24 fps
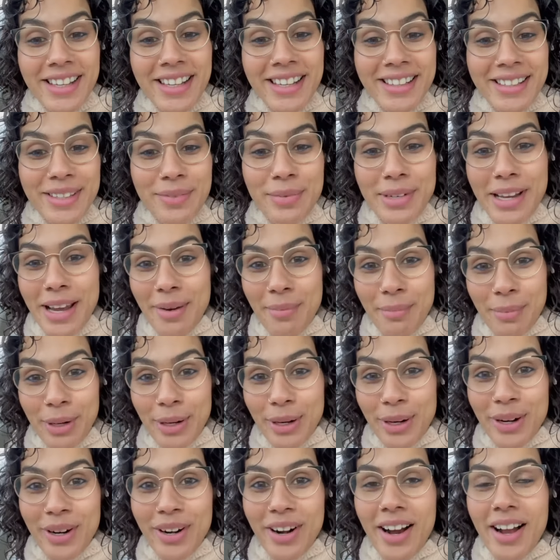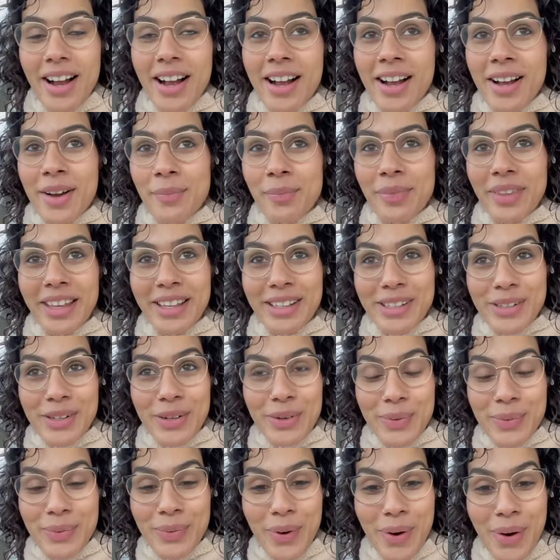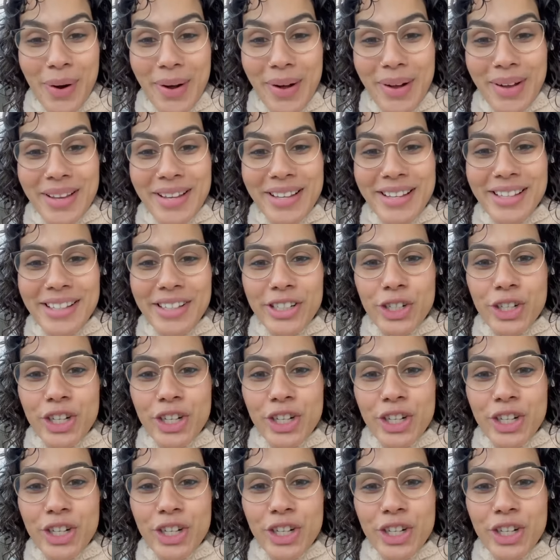in September, thanks to Roz.